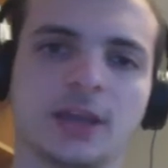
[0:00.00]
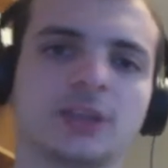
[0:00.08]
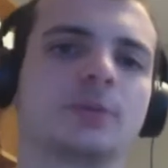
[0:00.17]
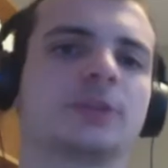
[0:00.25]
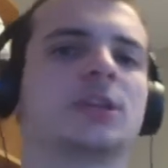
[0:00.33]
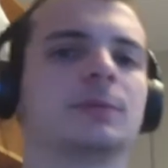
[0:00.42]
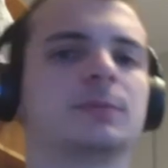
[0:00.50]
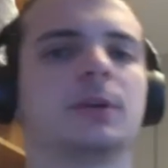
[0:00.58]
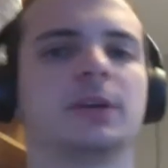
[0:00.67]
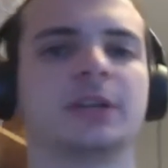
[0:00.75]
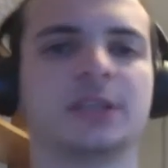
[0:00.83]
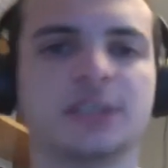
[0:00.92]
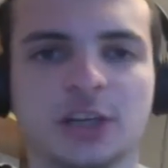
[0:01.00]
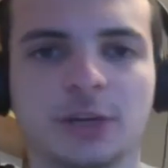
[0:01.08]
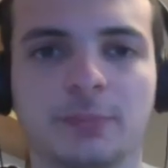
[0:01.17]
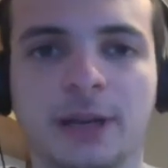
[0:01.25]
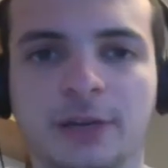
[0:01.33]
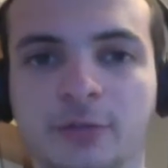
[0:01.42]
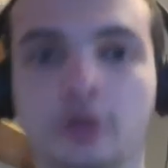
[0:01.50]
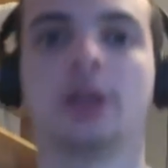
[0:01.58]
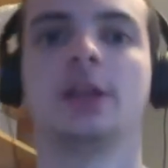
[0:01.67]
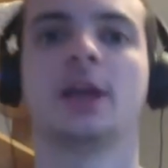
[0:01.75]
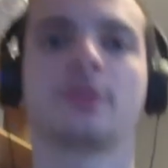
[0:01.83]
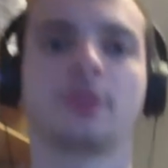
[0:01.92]
What's up, Spartacus here, back for
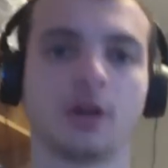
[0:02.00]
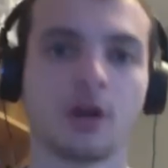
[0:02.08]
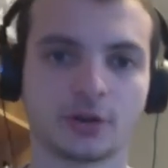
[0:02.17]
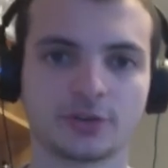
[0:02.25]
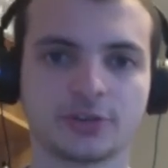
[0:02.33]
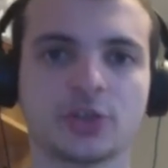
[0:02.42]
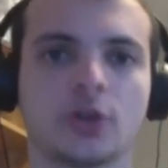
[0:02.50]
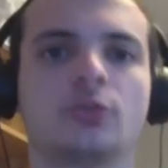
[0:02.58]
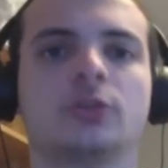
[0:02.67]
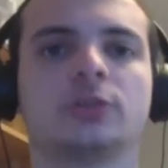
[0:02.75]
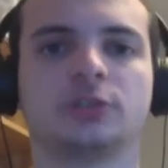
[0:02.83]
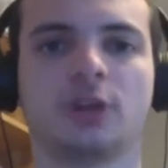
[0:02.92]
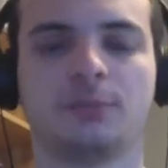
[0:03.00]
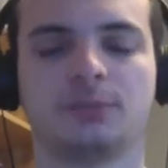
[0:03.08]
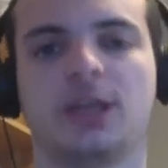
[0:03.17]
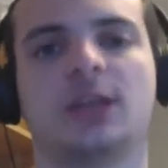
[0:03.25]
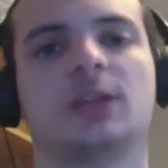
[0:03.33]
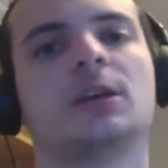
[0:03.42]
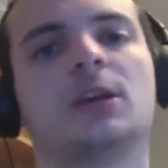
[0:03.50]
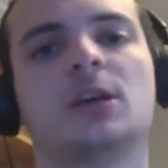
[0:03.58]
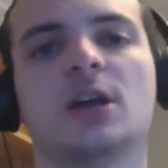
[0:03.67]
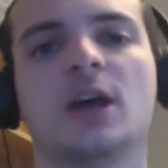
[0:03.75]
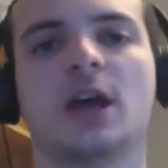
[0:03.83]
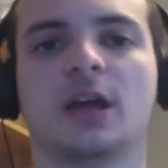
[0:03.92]
another Hearthstone Top 10
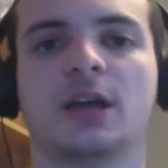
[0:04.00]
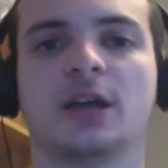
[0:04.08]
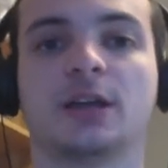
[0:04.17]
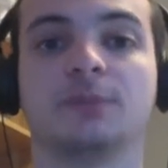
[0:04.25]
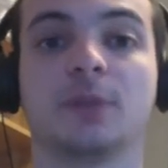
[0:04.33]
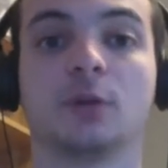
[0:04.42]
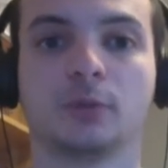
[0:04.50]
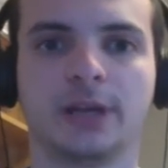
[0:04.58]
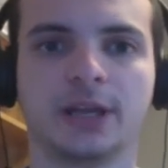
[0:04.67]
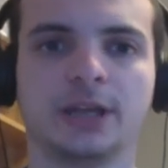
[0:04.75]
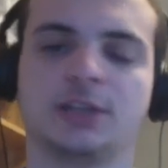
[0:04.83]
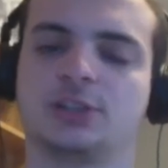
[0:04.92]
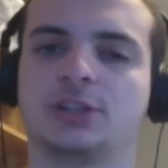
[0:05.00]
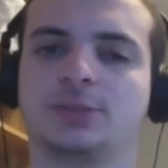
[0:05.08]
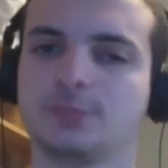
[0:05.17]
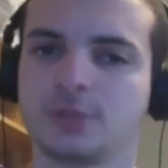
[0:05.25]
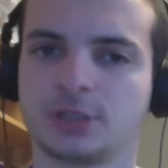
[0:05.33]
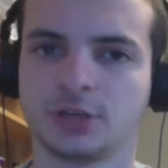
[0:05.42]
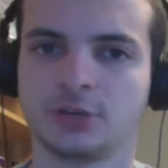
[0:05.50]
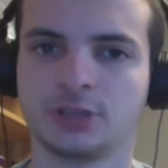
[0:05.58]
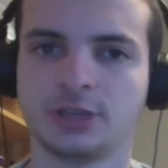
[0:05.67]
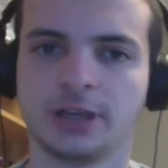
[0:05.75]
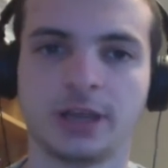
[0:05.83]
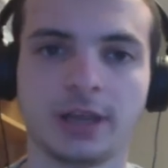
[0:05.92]
Arena Edition. So
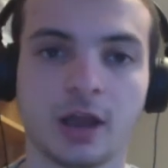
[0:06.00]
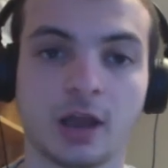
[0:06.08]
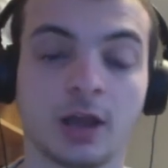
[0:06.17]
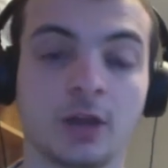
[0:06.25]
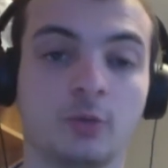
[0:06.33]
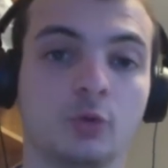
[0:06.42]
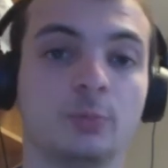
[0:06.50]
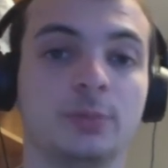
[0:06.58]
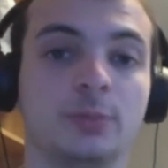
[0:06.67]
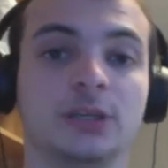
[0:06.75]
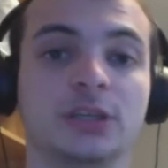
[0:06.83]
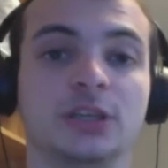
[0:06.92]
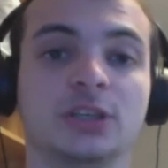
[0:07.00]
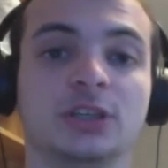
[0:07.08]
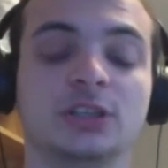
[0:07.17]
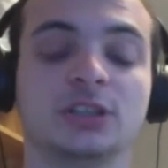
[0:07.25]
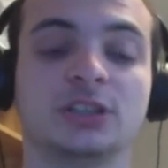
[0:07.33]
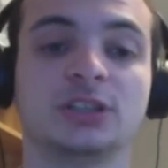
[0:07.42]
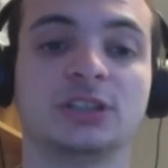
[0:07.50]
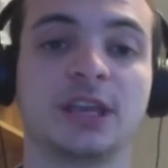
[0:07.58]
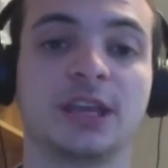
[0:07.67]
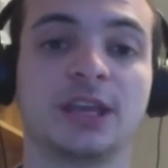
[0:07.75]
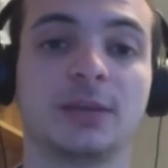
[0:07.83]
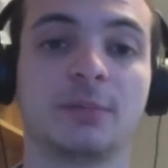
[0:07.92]
today I will be
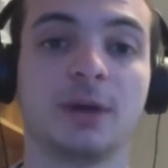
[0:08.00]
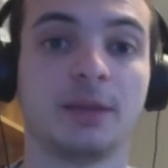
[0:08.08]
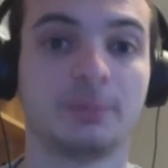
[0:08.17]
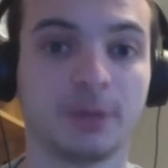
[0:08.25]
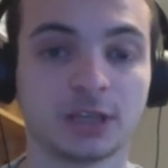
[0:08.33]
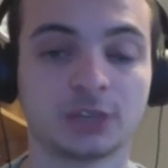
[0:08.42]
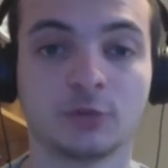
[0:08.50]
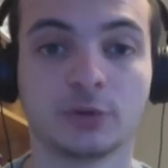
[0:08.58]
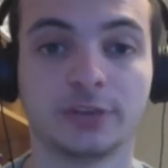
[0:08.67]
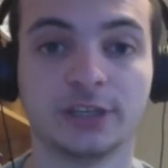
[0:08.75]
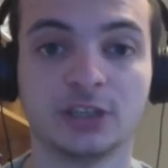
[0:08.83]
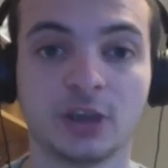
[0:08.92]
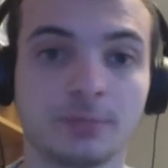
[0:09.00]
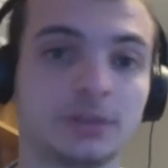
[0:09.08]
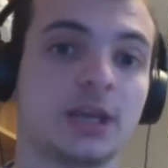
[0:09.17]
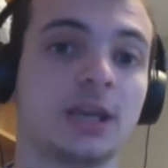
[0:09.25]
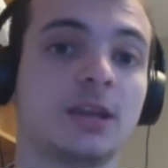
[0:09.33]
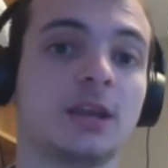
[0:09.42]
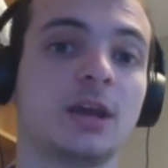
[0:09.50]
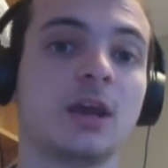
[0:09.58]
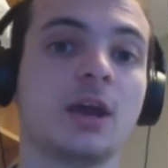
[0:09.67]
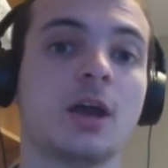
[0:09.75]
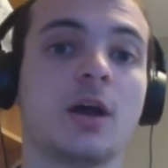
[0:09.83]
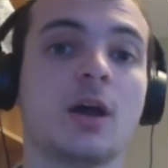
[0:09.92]
saying my picks for the top 10
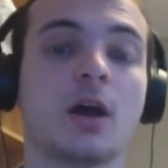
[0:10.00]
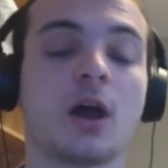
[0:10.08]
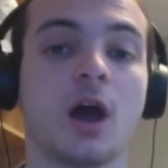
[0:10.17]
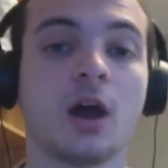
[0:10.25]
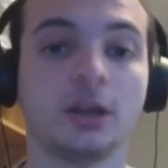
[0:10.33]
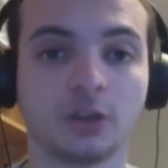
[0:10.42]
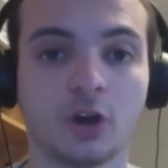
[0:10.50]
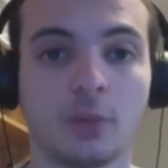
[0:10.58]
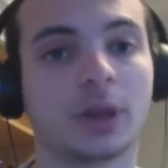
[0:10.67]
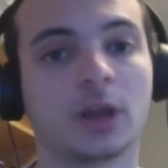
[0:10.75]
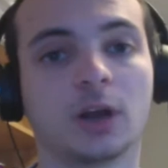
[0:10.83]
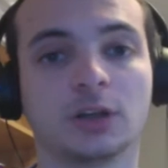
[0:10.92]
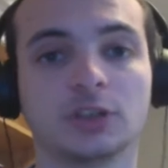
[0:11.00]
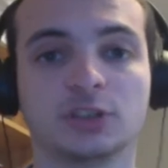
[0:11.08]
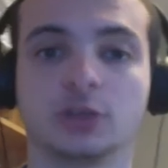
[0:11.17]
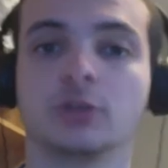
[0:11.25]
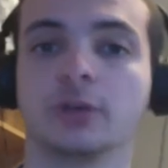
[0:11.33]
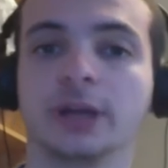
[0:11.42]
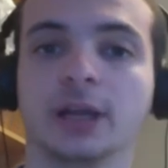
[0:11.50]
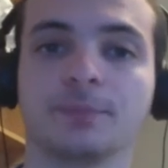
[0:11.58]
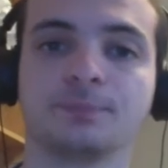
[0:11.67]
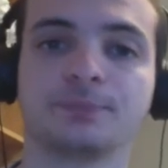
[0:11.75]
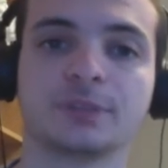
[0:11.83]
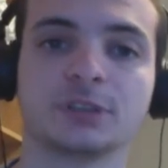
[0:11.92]
uncommon cards in Arena.
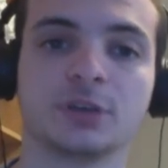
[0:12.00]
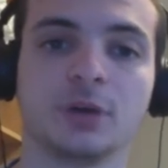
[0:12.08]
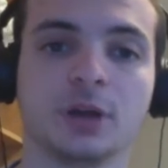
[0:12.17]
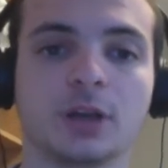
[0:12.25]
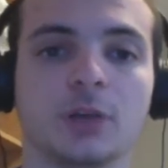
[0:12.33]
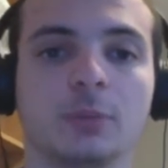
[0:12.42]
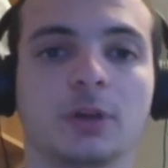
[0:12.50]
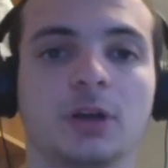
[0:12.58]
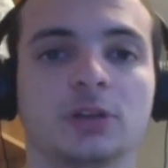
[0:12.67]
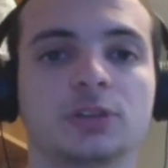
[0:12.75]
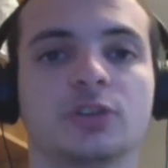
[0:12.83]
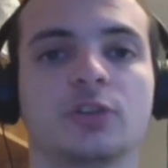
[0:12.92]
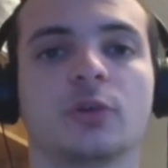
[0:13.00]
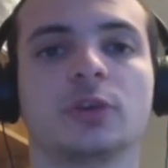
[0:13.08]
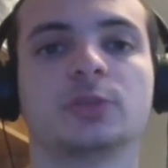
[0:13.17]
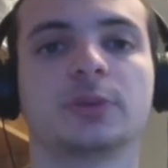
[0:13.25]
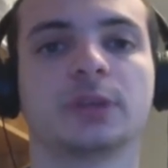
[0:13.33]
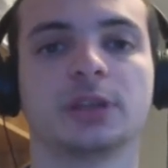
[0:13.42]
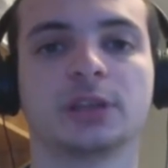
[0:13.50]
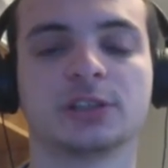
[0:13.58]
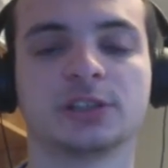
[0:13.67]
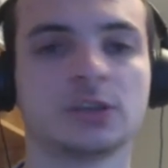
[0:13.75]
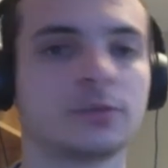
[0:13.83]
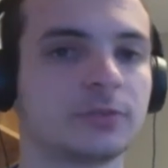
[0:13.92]
So uncommon cards are the ones with the little
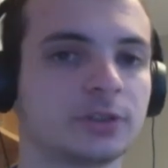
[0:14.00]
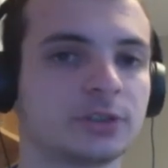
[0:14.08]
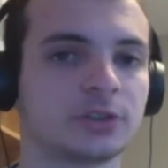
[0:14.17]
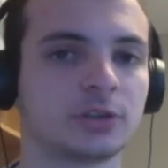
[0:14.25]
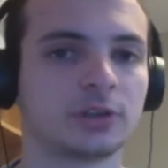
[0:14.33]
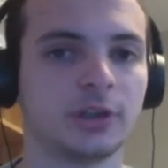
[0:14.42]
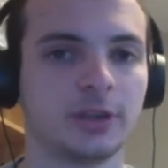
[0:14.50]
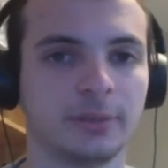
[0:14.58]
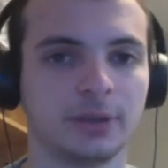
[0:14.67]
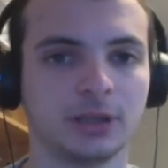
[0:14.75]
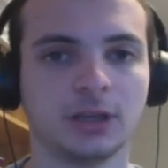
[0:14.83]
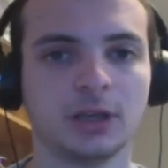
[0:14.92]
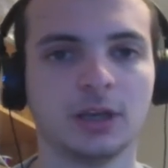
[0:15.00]
silver circle in the middle.